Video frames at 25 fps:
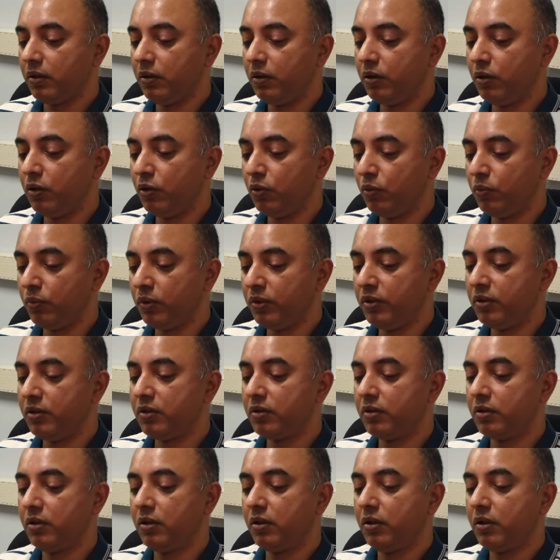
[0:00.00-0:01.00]

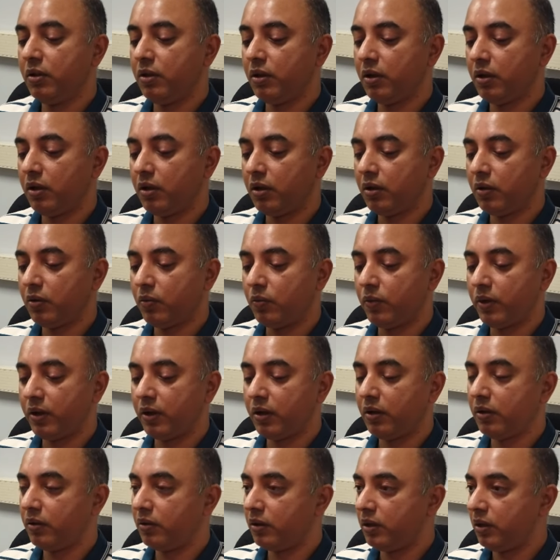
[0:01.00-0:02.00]
humans,
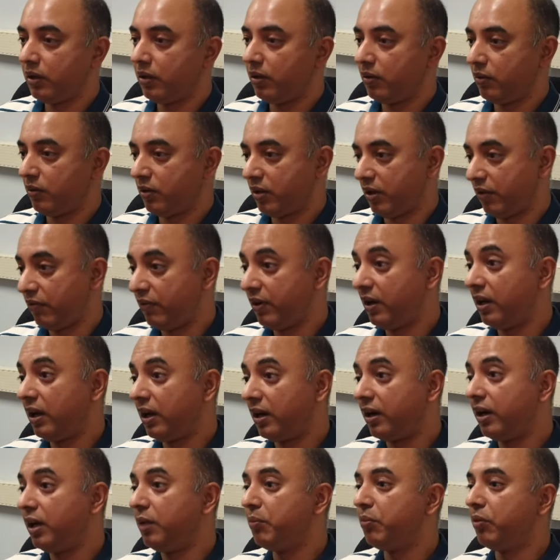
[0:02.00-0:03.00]
where there are several
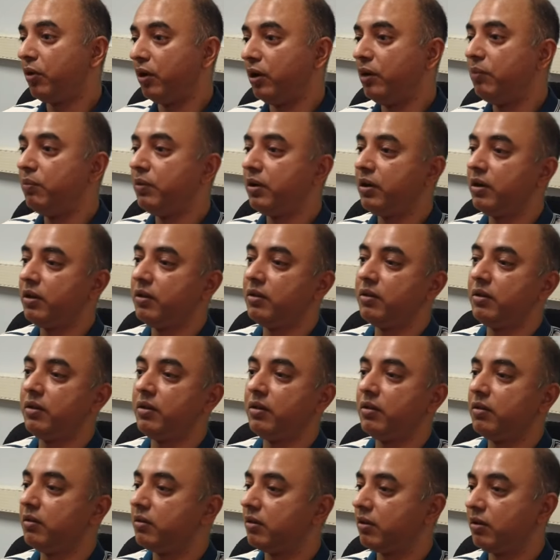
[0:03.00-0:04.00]
RNA
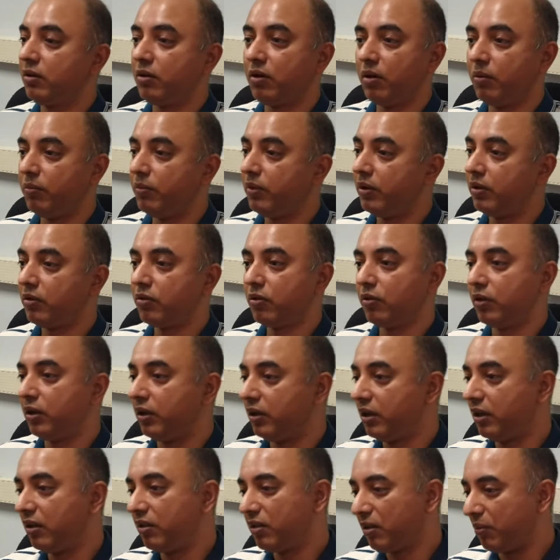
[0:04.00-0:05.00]
polymerases and combination,
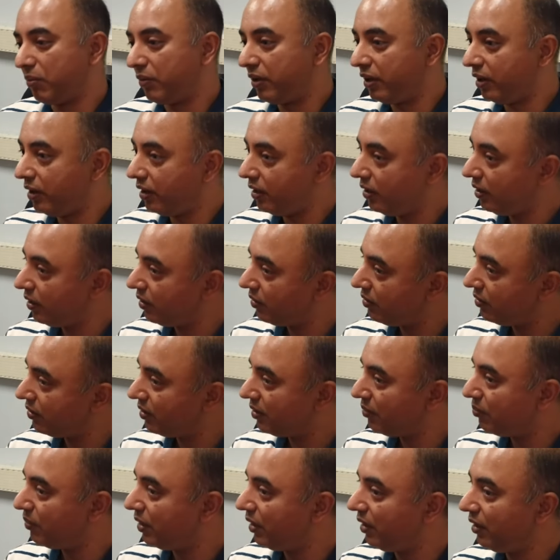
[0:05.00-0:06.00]
so there's some
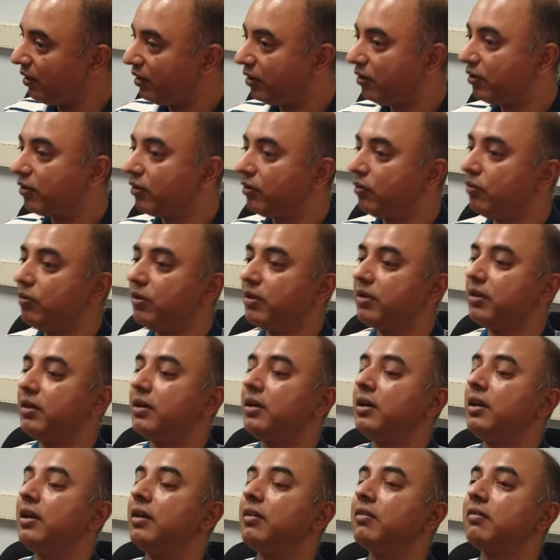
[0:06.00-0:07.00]
redundancy built to a
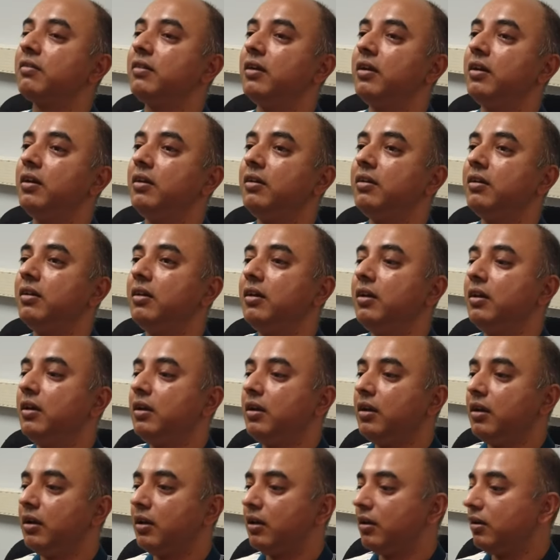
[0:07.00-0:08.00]
certain extent,
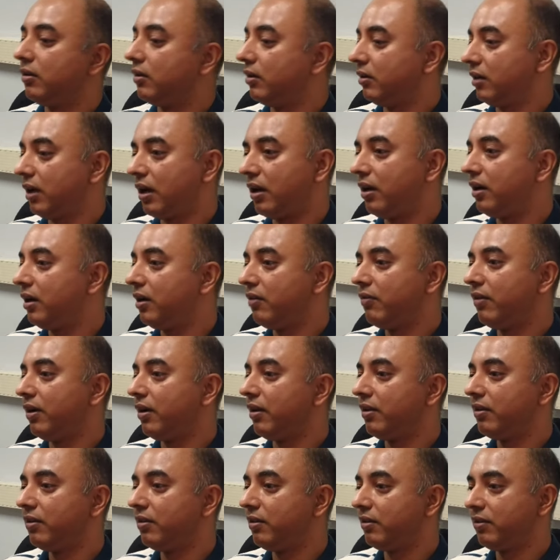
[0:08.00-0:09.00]
RNA
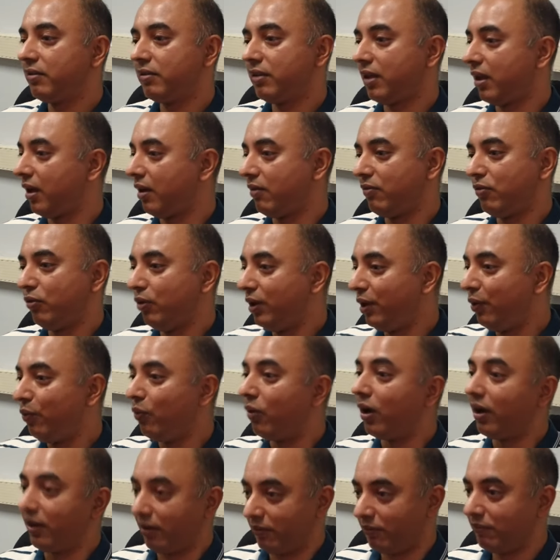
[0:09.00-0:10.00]
viruses have only
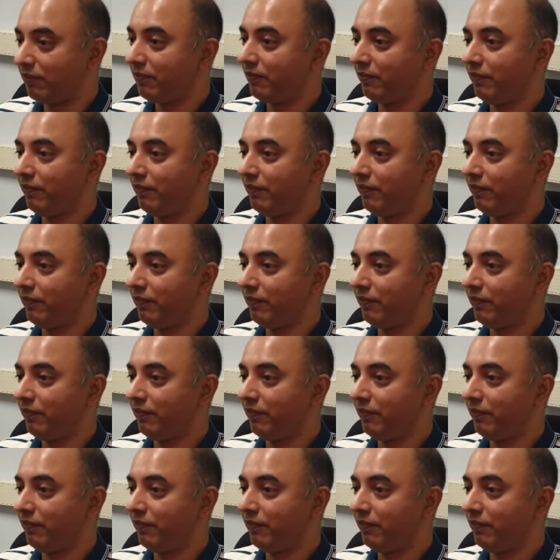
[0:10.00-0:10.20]
one.